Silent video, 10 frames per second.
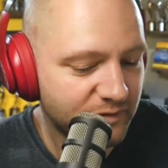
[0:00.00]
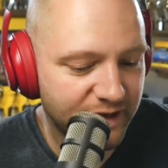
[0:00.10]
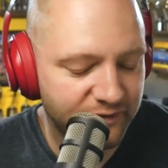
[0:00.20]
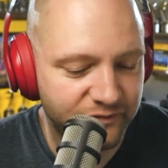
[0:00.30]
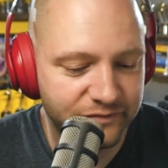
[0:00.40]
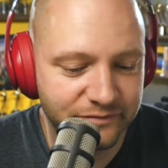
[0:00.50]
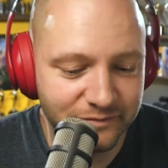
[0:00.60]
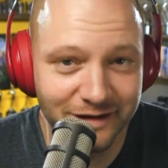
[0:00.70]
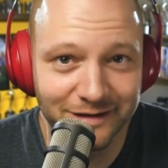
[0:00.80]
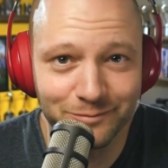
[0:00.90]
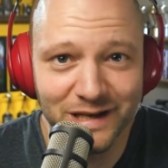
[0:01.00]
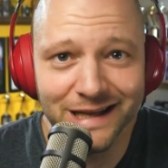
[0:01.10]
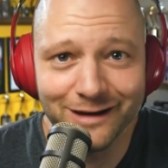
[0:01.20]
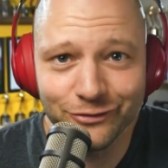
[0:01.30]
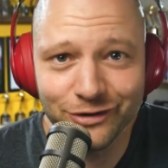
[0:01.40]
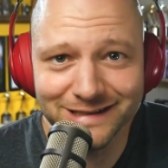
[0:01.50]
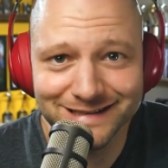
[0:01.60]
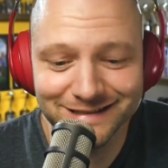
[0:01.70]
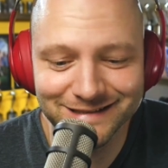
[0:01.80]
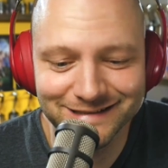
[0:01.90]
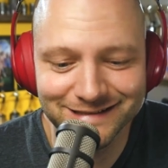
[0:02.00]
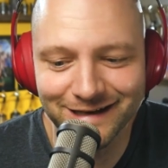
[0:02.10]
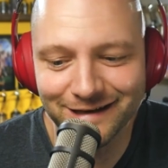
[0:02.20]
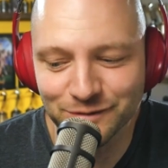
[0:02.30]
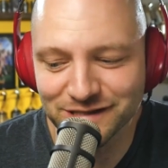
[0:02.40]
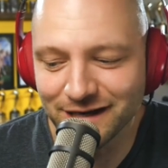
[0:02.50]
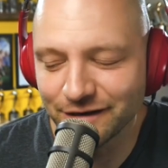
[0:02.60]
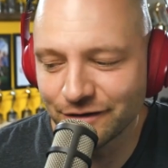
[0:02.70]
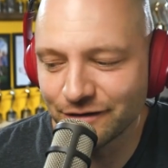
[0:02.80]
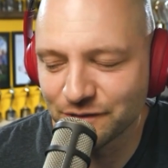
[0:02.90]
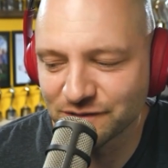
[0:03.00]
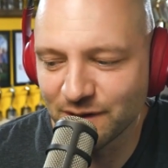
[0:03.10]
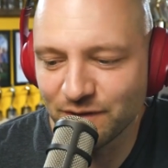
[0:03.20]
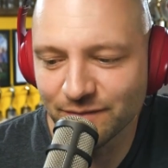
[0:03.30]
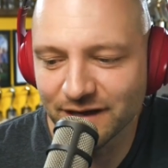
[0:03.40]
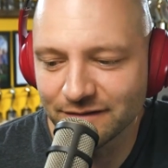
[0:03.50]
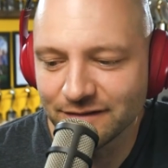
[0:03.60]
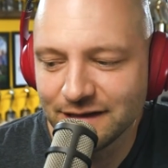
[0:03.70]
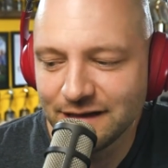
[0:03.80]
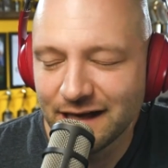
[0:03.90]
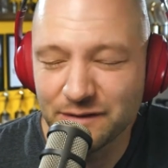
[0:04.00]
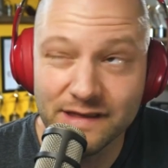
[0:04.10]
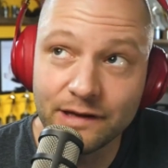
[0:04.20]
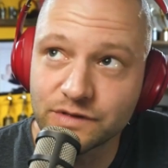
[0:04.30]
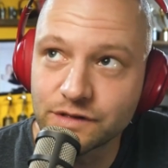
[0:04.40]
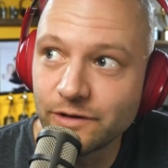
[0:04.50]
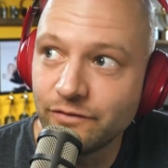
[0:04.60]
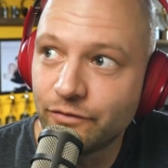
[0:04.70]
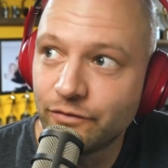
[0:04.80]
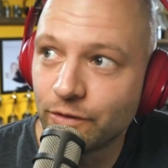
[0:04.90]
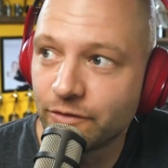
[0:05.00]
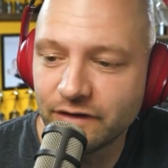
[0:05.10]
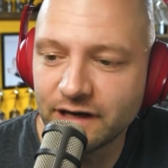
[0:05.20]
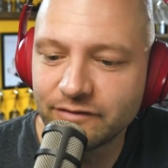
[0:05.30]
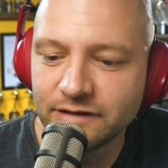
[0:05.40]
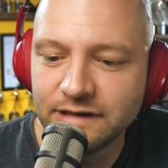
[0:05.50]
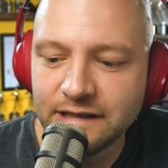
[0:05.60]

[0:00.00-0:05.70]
life, midlife crisis, let's say I was younger, I was maybe in my, I think I was thirty-four, thirty-five.